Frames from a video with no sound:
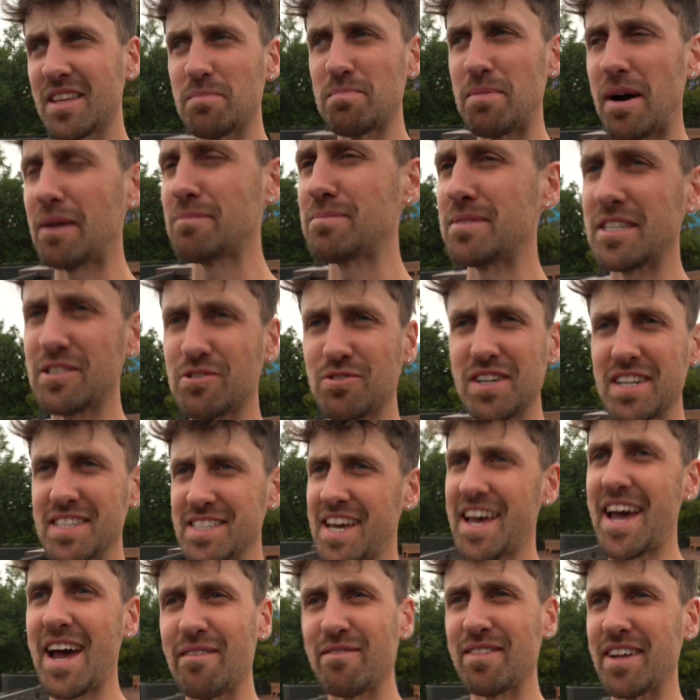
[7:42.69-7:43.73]
Pop Century
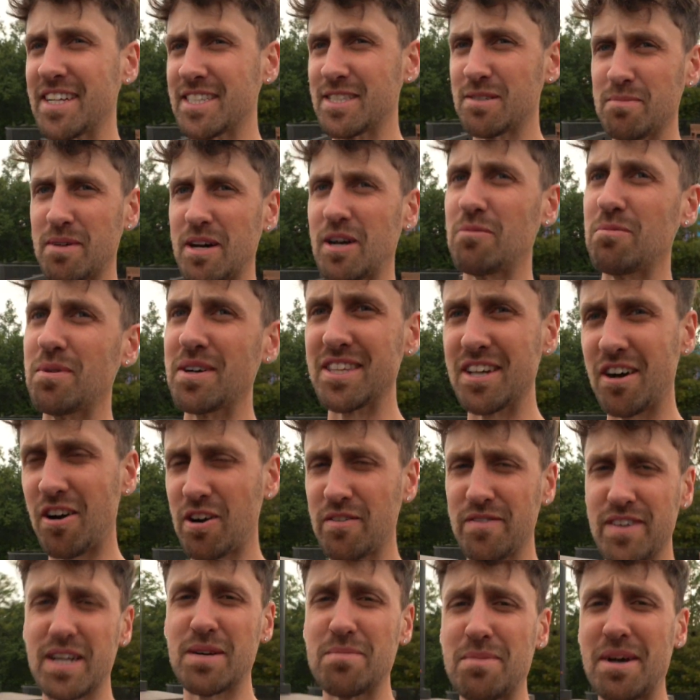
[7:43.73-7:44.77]
doesn't have that smell, but the Art
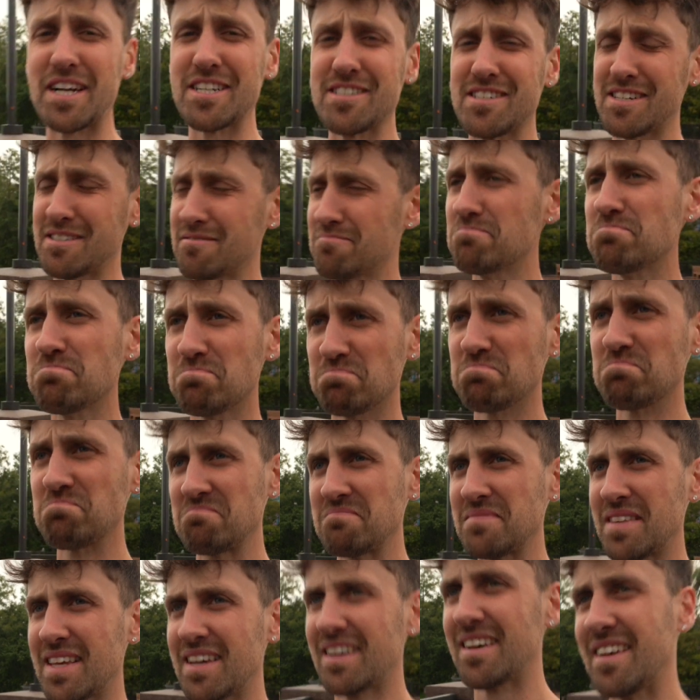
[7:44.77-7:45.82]
of Animation,
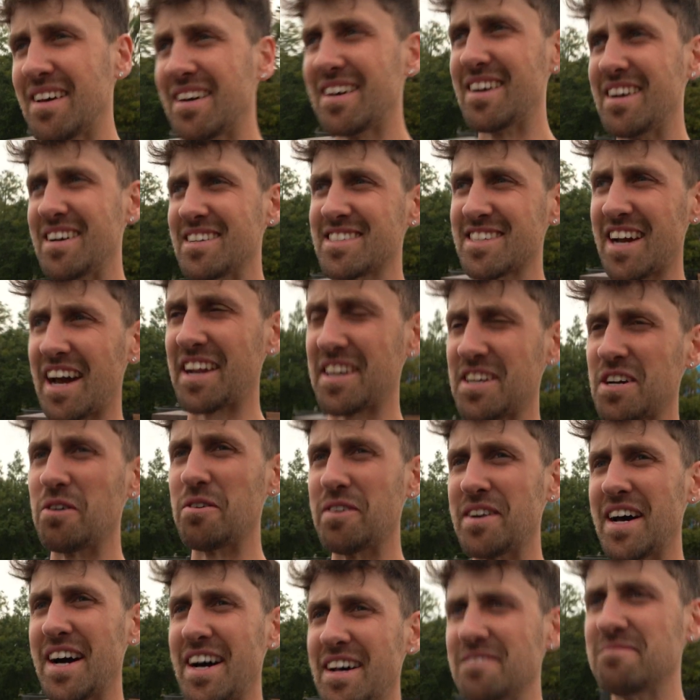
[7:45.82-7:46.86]
it's got it
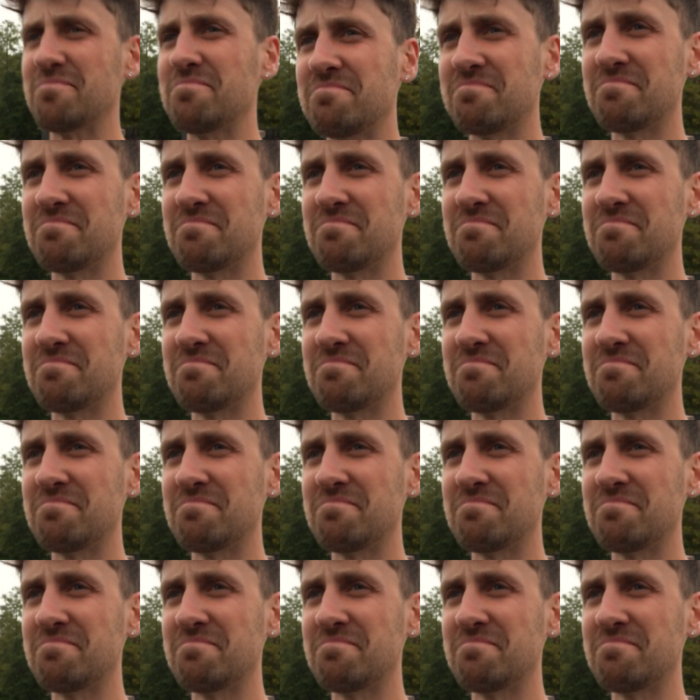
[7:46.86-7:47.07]
going on.